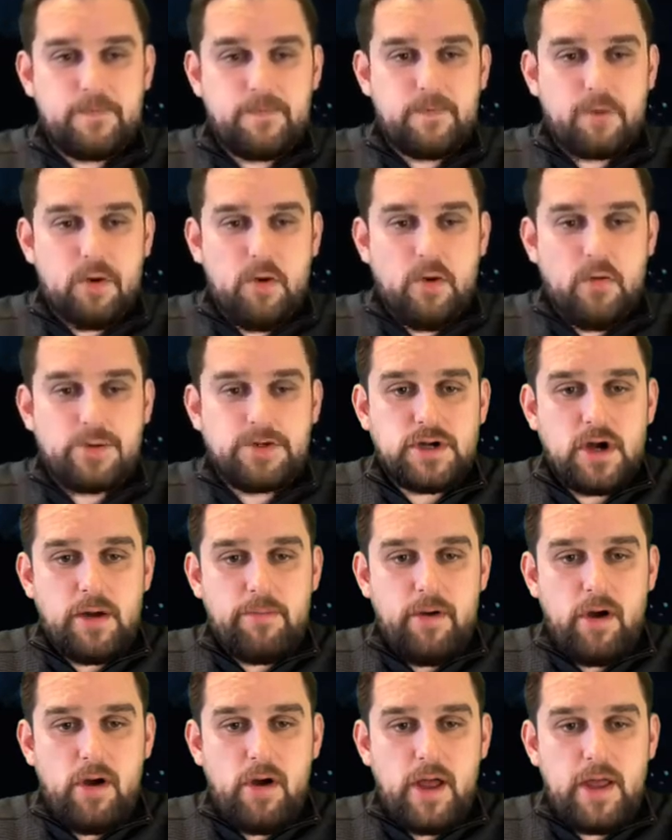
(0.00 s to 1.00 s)

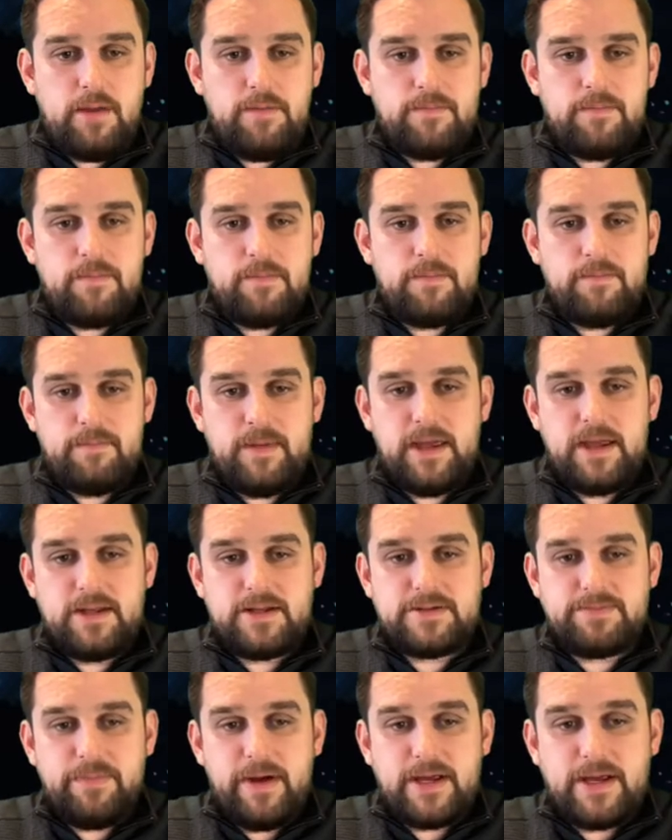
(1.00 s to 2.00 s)
All-time high
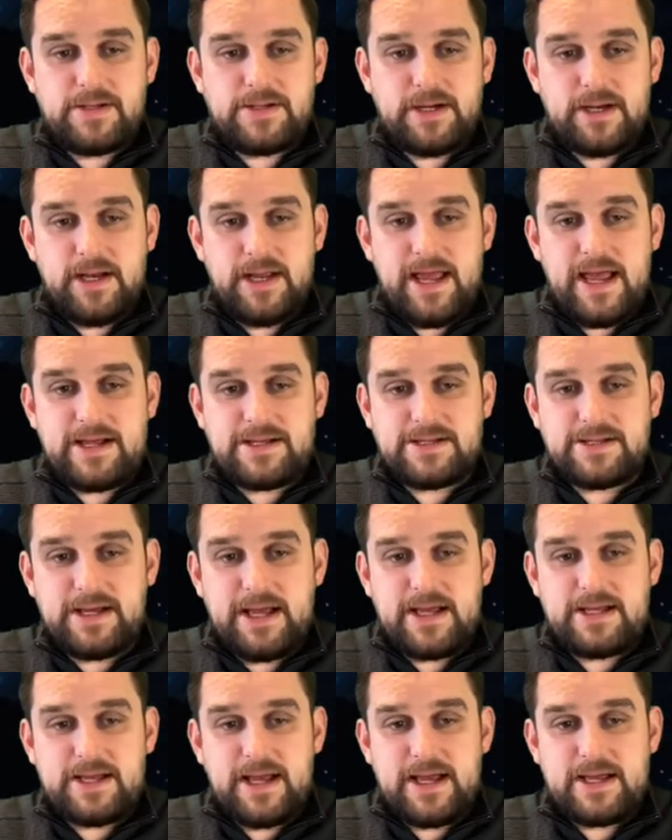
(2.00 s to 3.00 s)
means basically, as
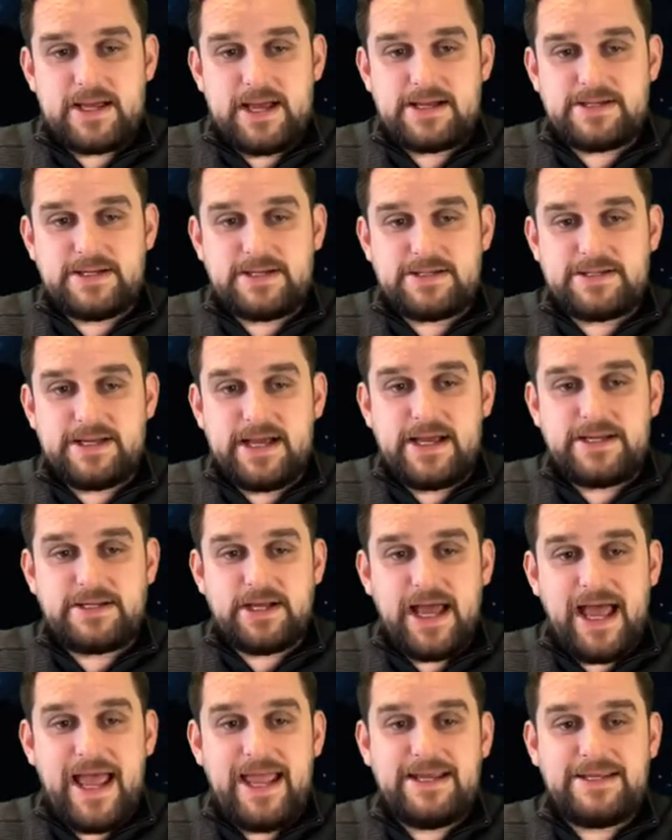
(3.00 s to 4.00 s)
it says, so
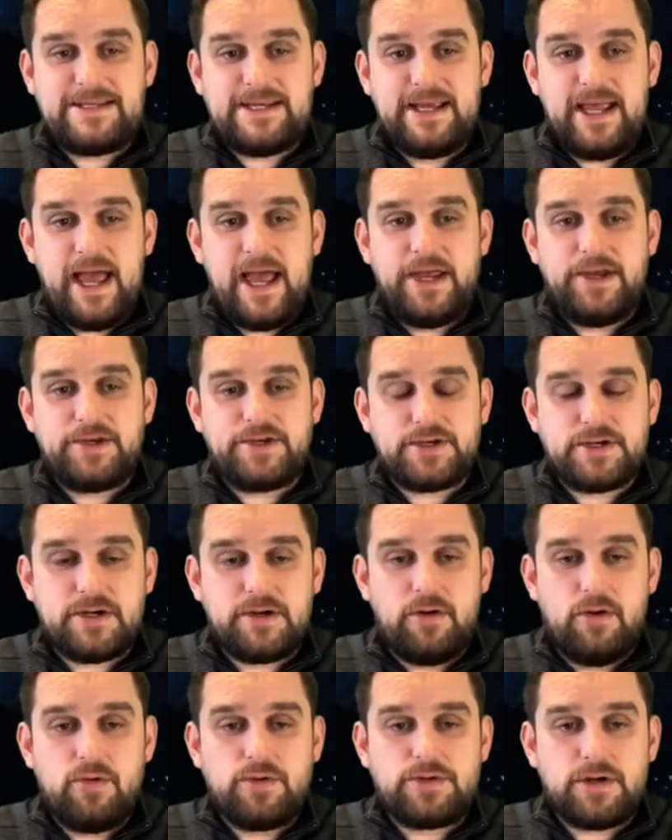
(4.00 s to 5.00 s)
ATH,
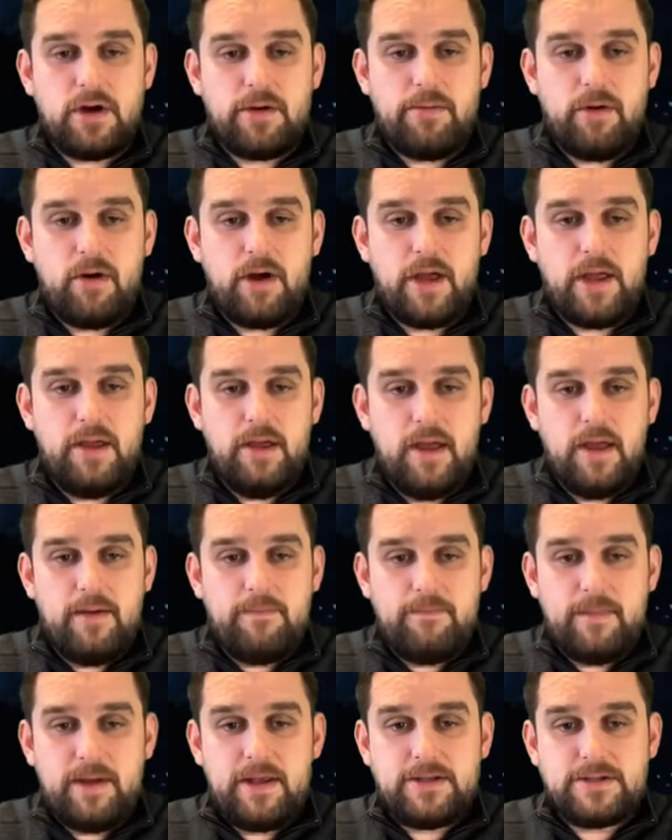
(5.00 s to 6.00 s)
all-time high,
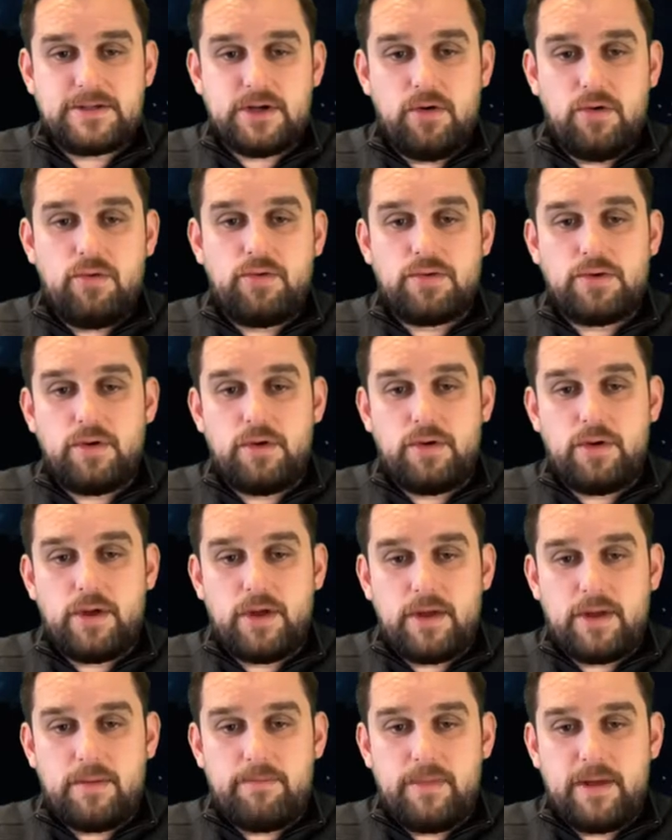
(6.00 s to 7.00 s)
means
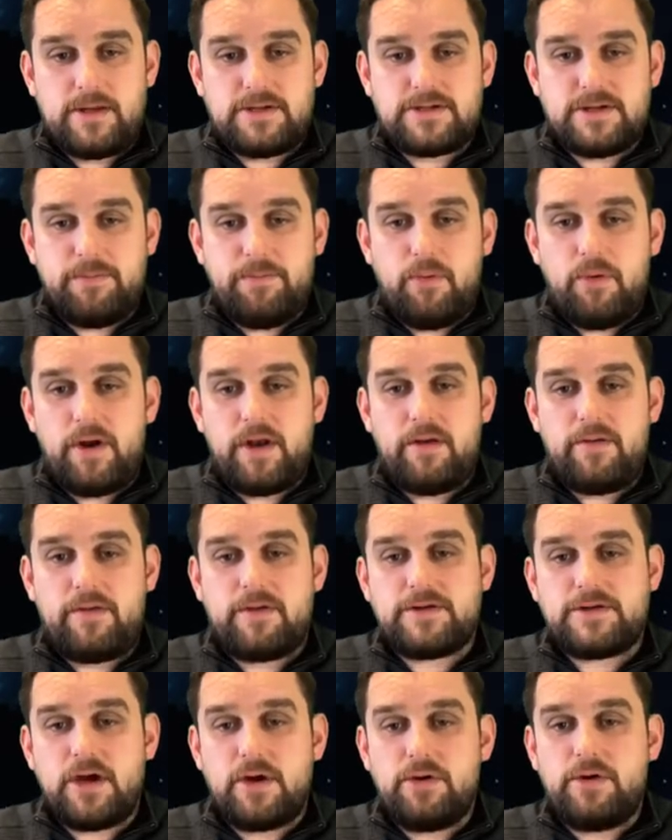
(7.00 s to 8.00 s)
it means the point of
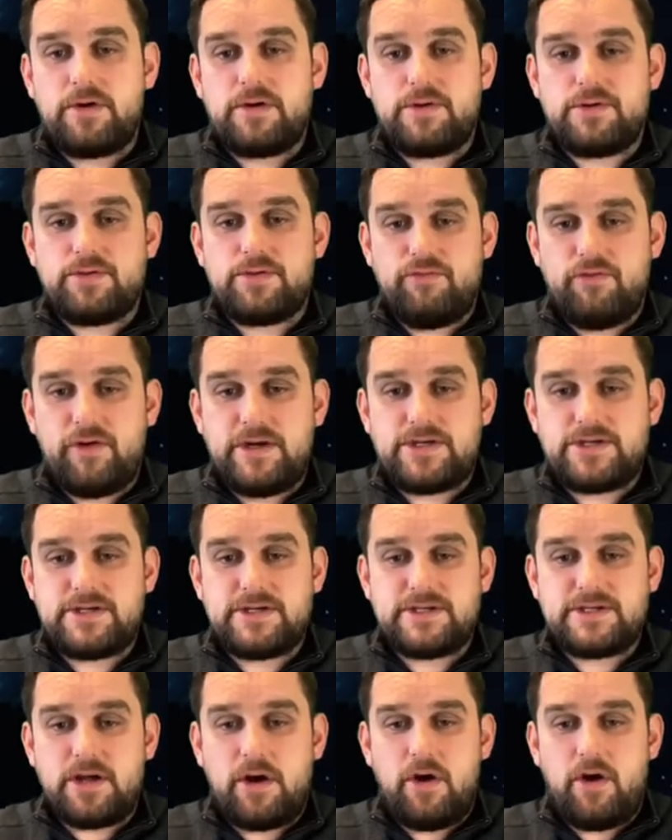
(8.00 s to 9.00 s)
the token has reached
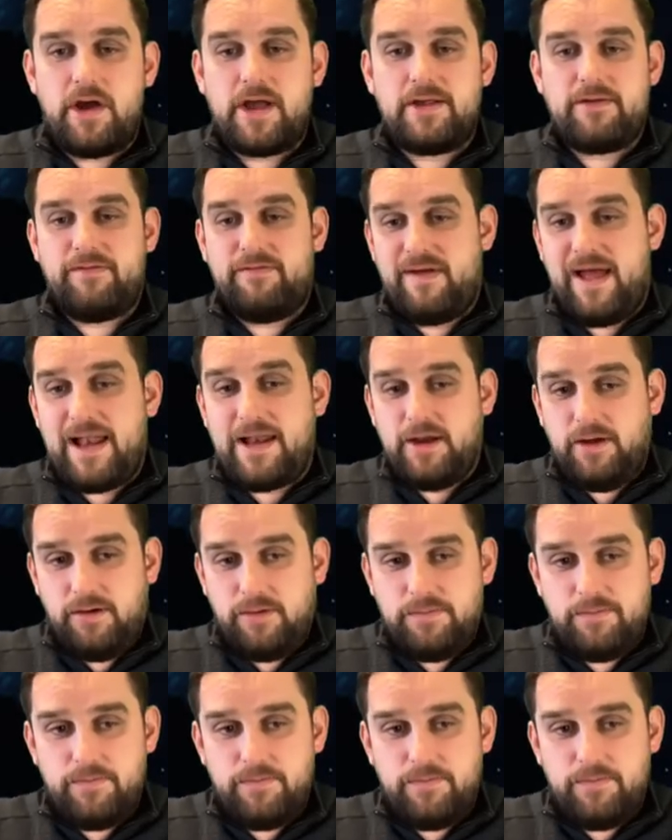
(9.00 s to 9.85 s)
its highest value.